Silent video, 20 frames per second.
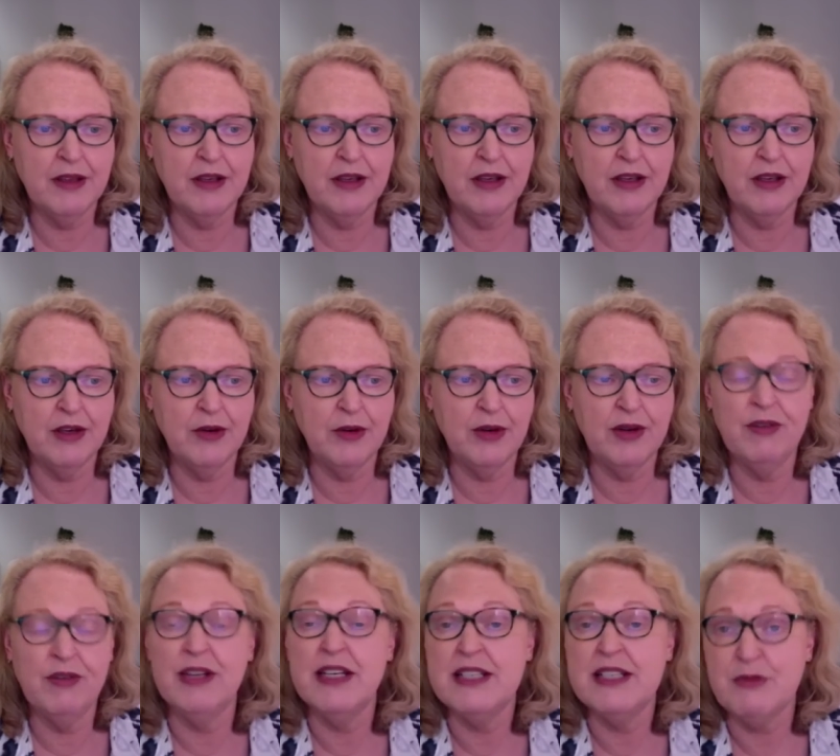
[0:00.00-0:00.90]

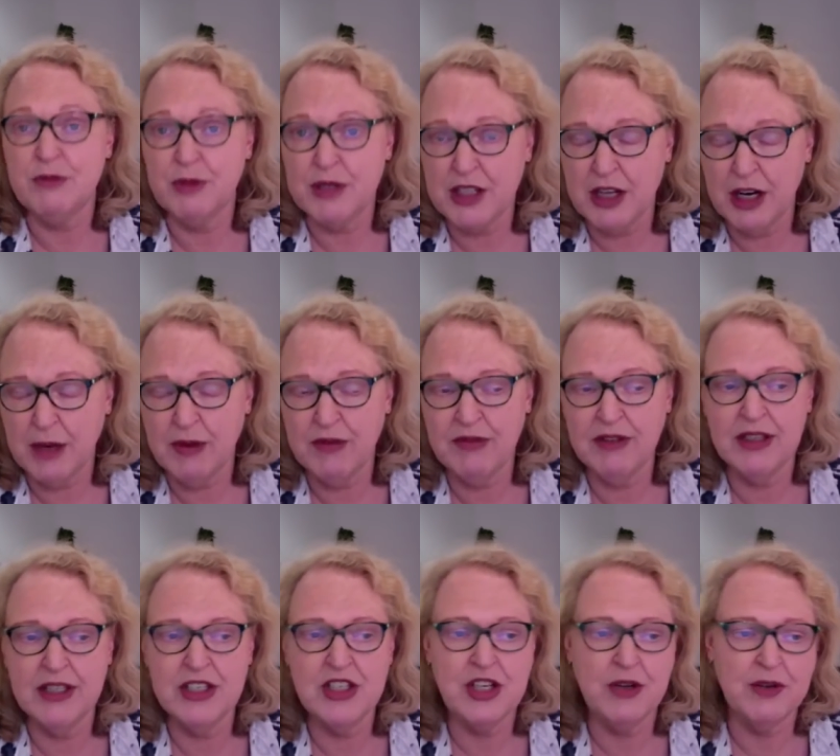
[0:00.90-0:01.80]
if it is a retirement
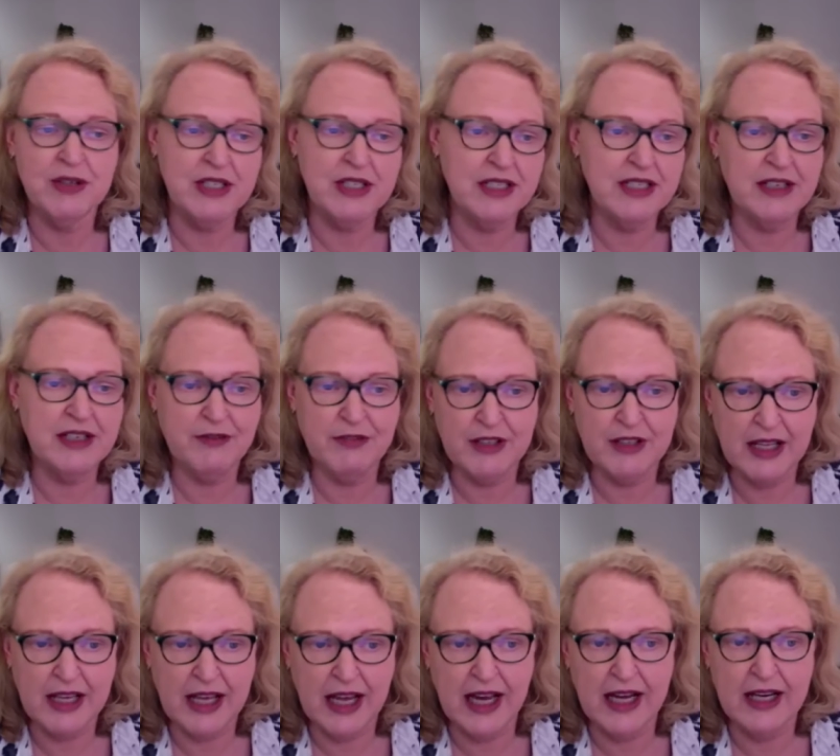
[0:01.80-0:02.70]
village, so it's different
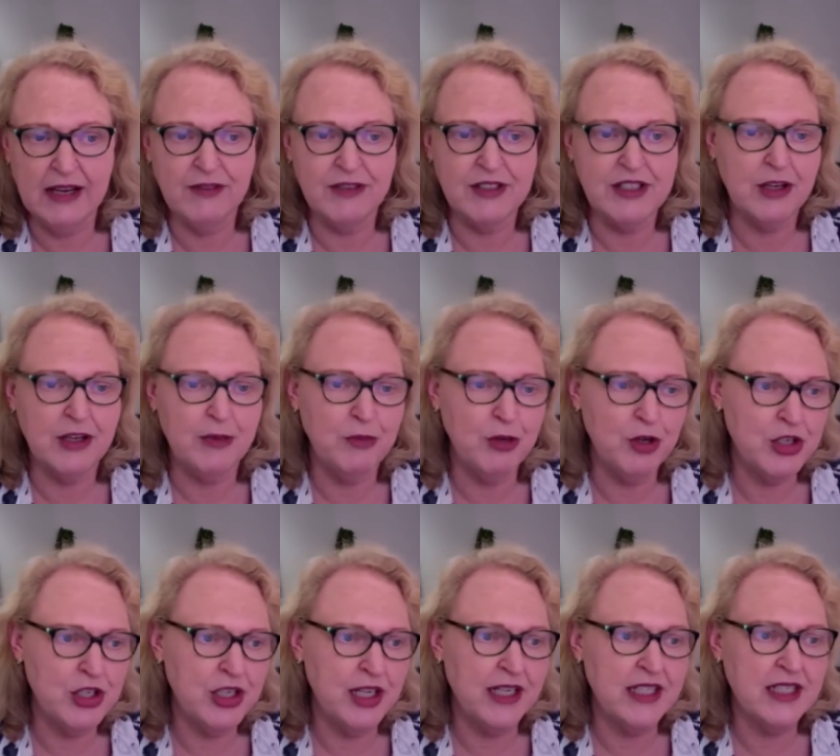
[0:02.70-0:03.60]
again if it's
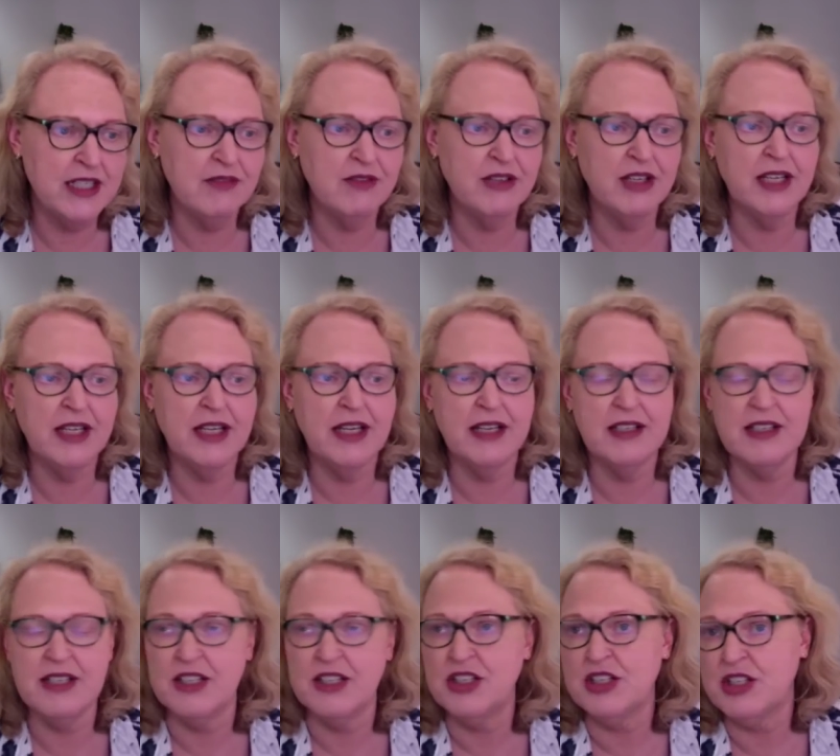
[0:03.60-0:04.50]
commercial activity
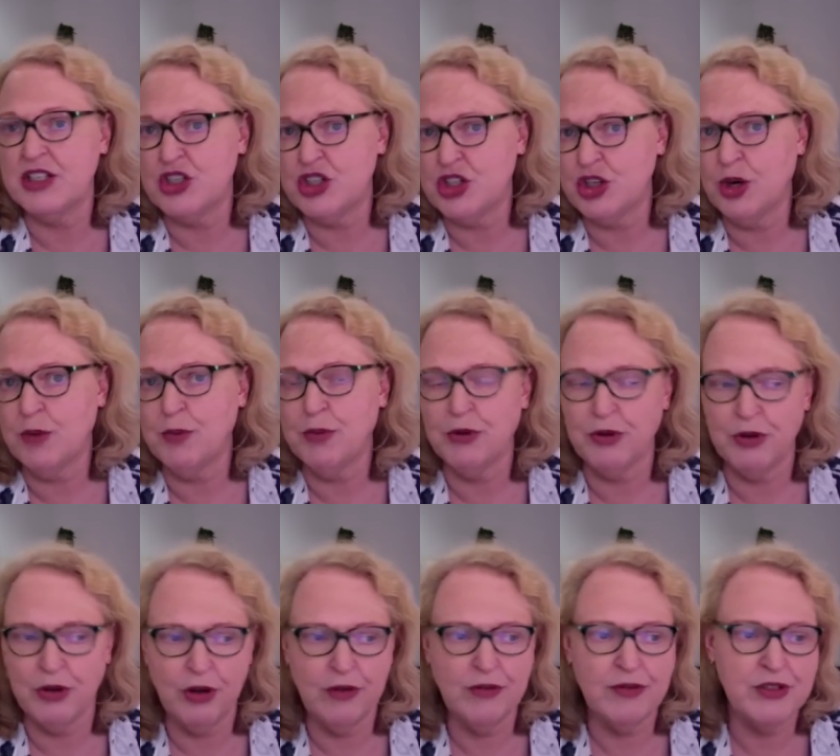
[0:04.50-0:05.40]
such as a shop or
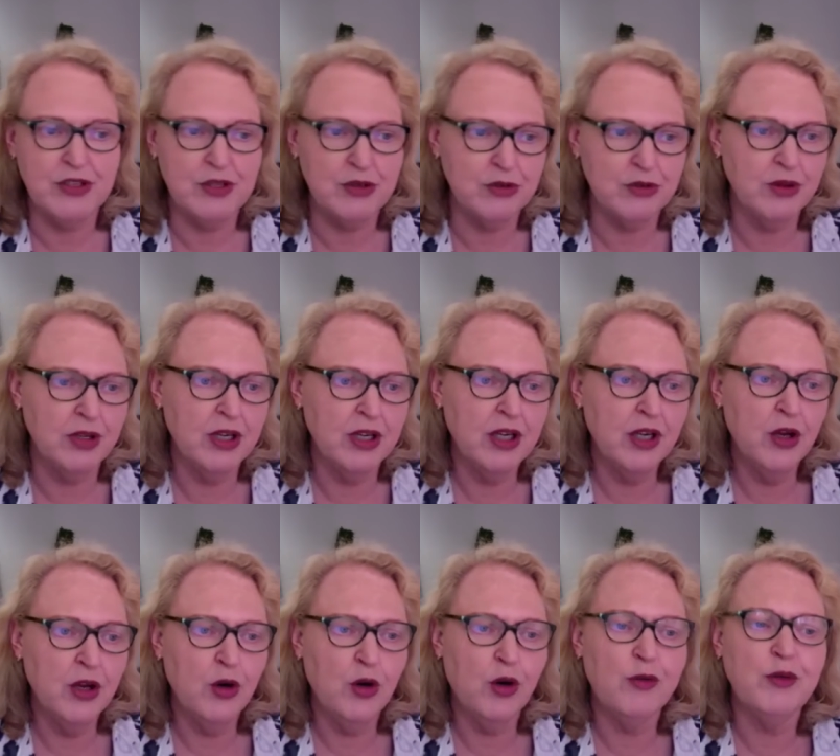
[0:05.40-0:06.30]
an office or
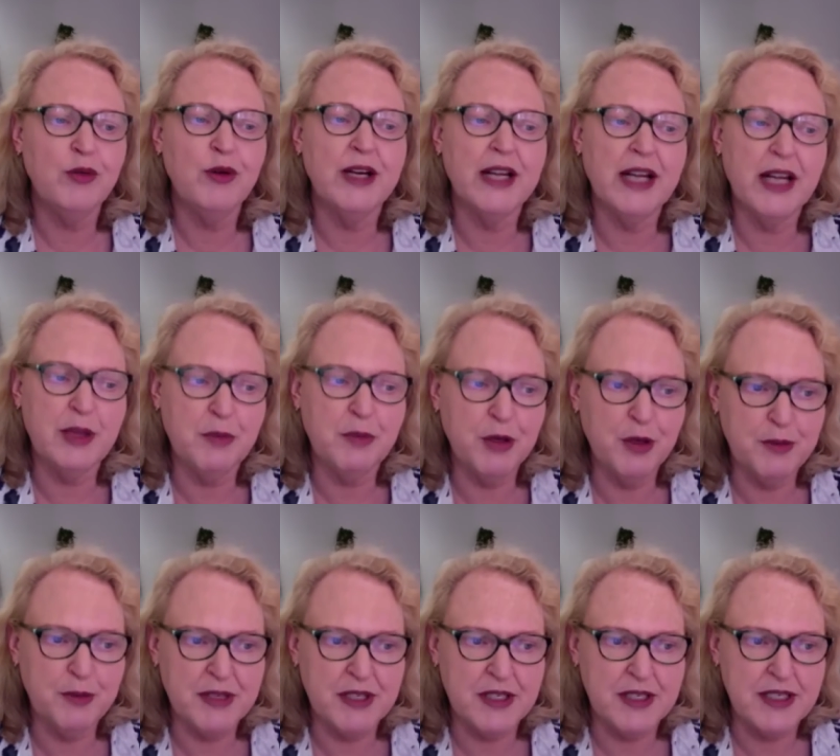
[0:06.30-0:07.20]
for any other
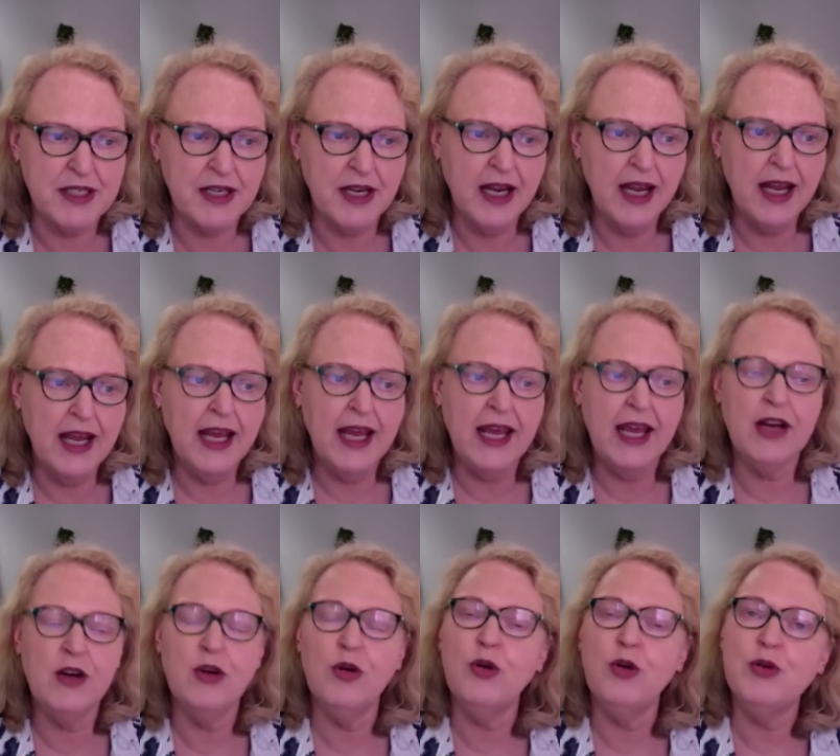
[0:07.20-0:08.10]
purposes.
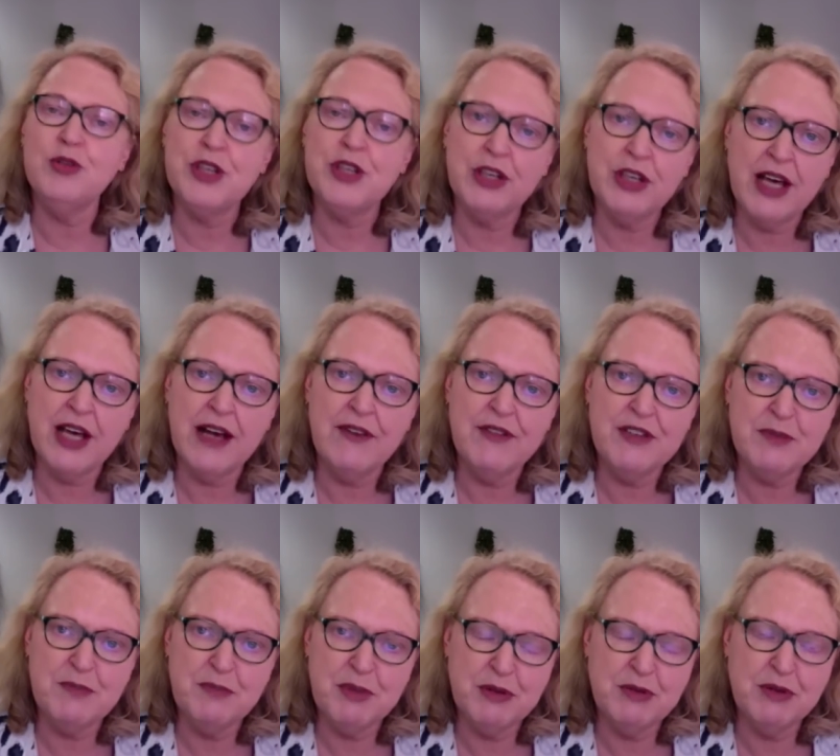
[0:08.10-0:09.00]
It also
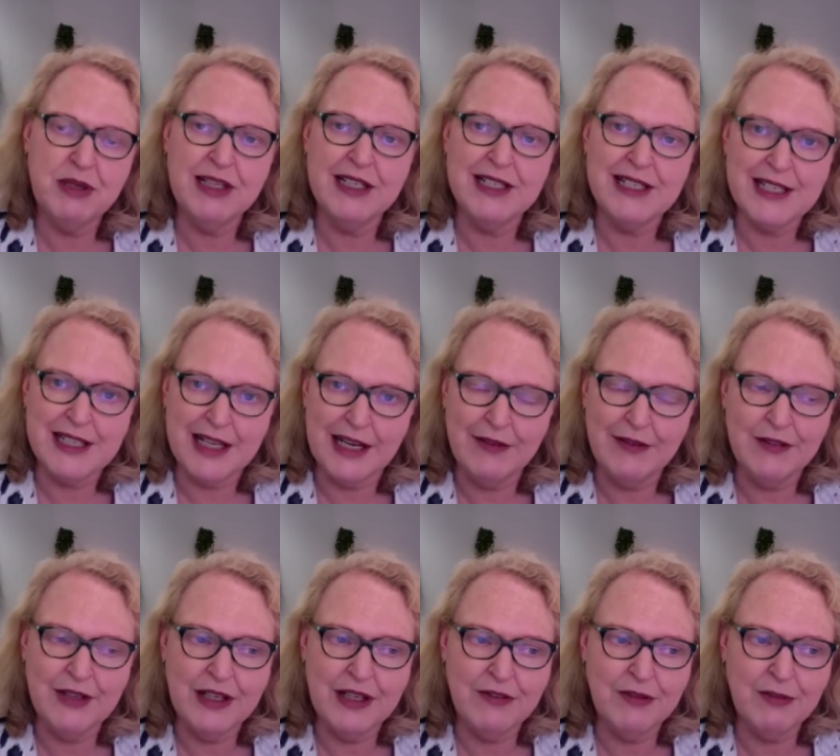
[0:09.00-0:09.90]
covers building and
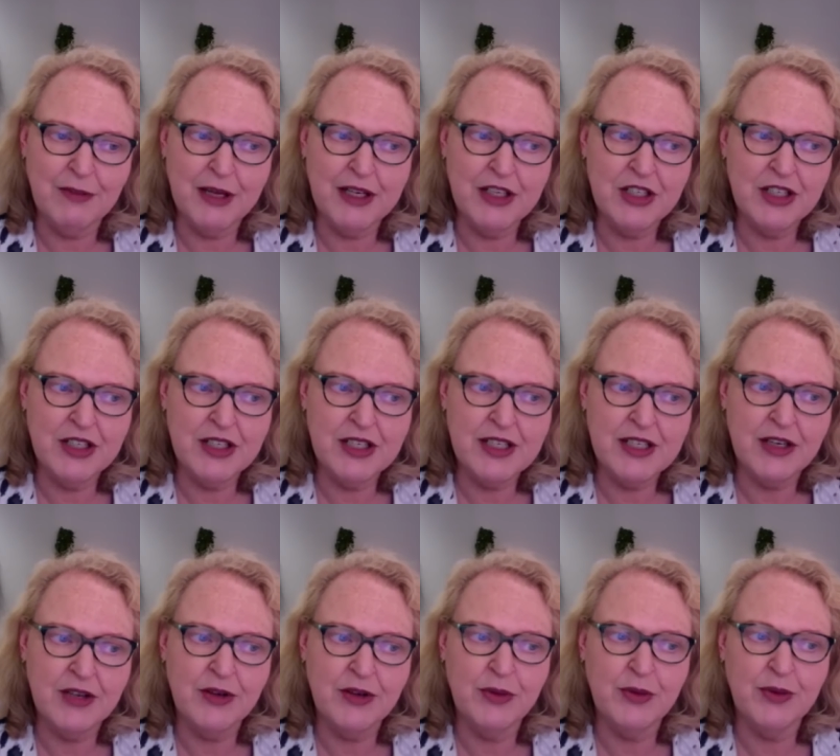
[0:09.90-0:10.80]
safety information,
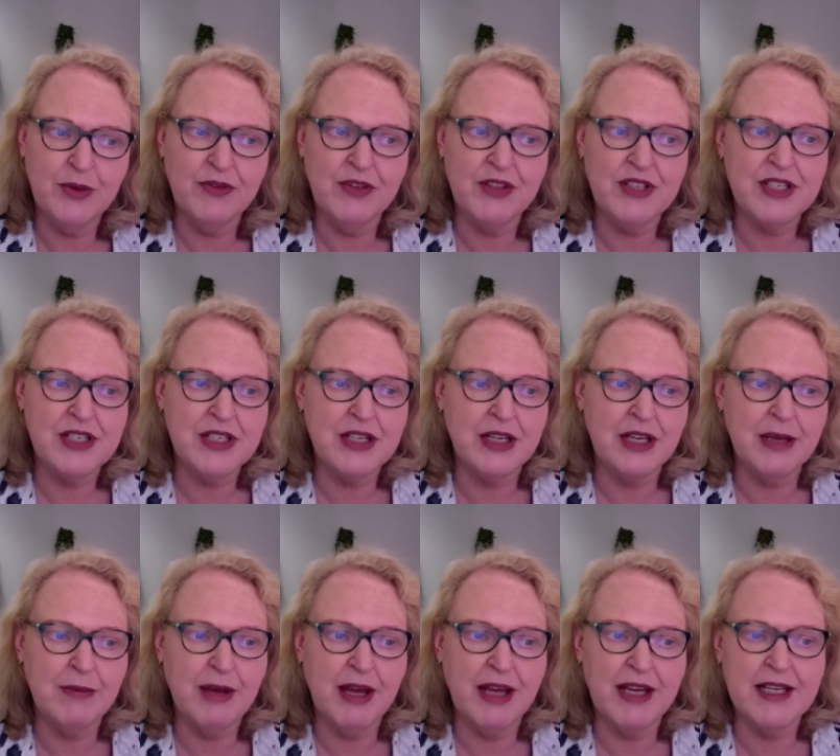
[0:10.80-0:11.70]
so if the
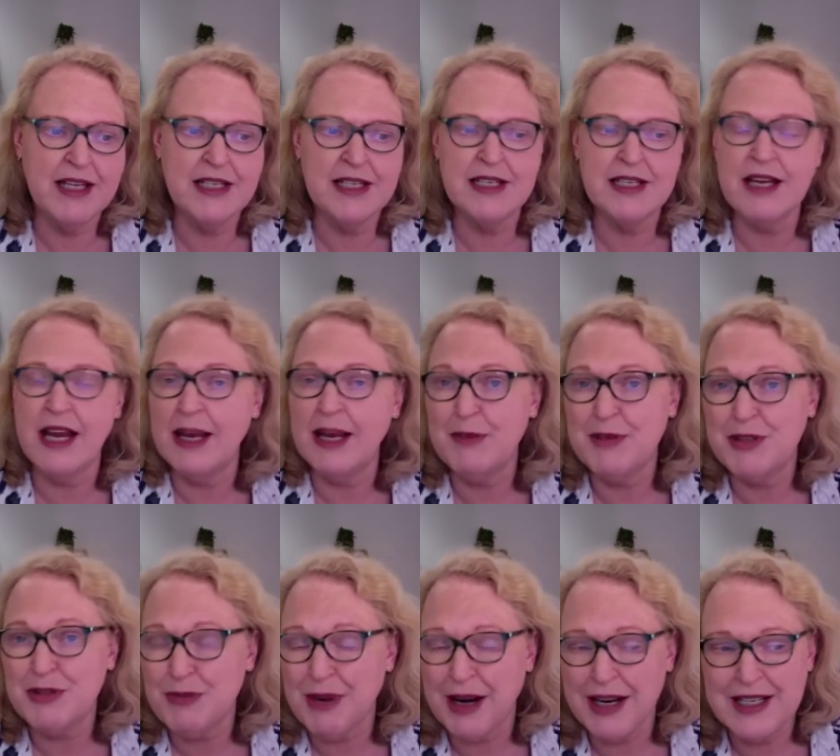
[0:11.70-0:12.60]
scheme has
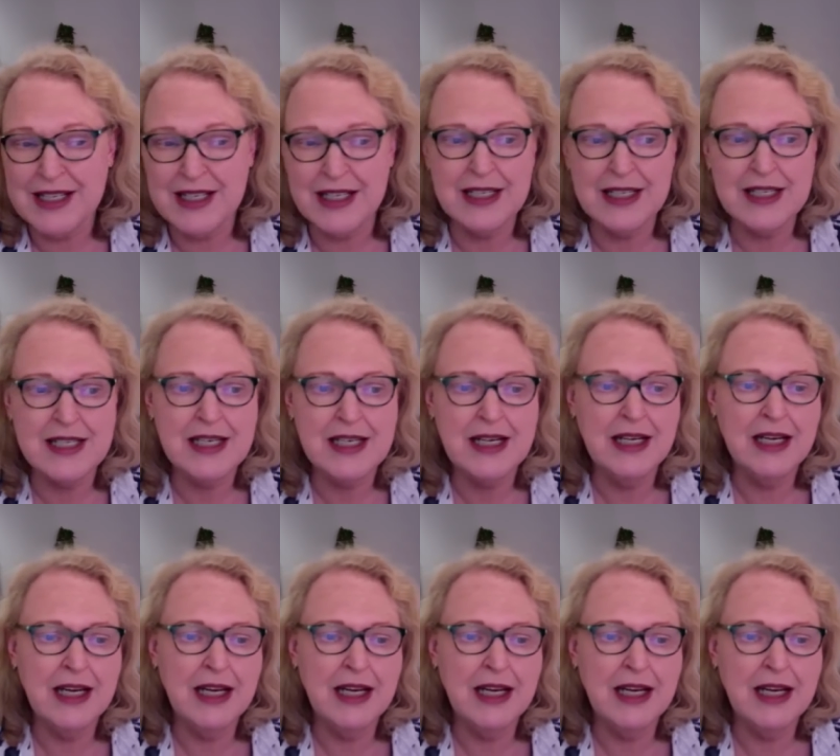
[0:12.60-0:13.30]
neighbours ratings